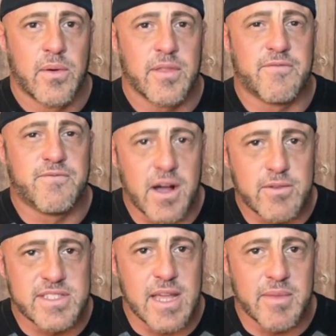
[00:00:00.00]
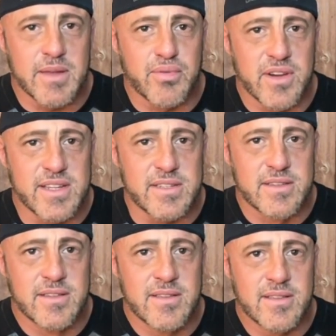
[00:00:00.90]
The fuck was Damian Priest?
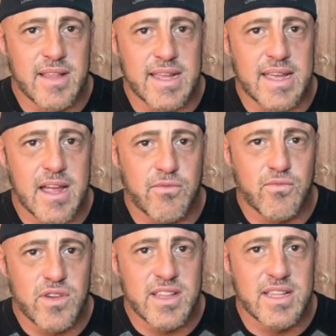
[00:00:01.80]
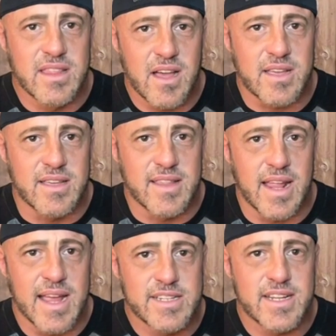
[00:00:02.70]
Like, he got really lucky
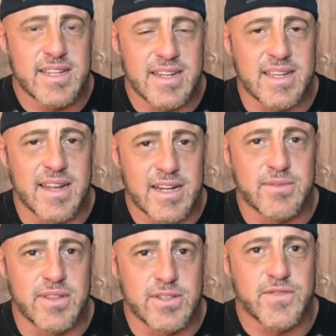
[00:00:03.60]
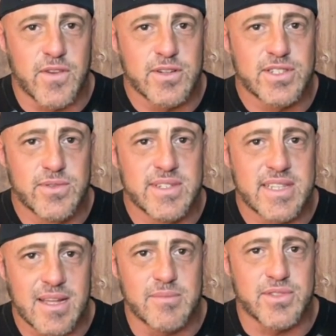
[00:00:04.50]
that A J didn't connect with those first two
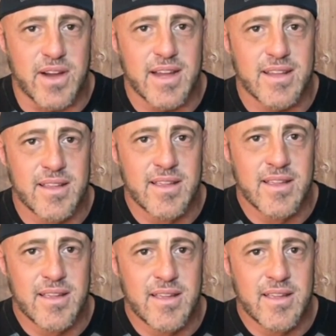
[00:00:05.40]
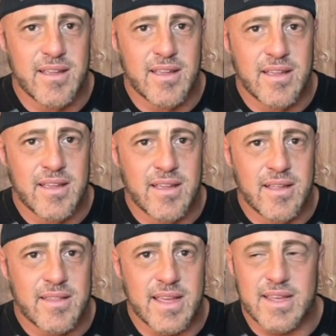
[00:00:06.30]
attempts, right?
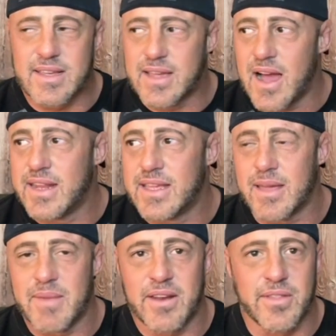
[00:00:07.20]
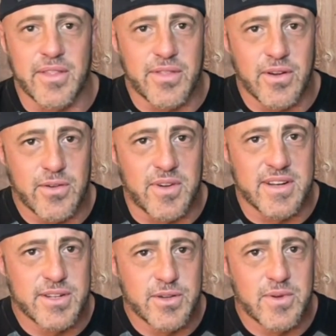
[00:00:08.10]
Thank God he came out on the third one
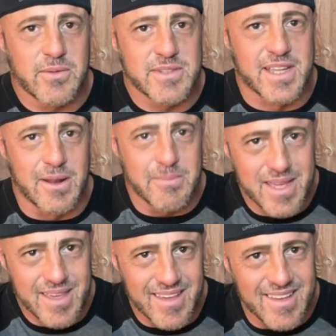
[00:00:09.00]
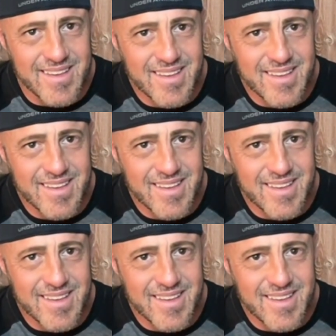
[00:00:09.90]
and knew what it was going to be.